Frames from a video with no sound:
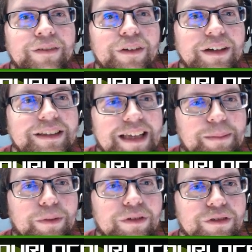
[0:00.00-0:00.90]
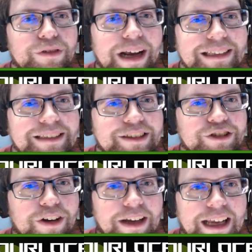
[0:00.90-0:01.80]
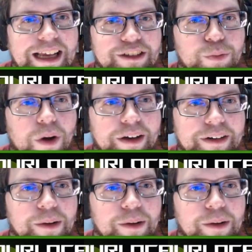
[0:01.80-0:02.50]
For example, grass is strong against water,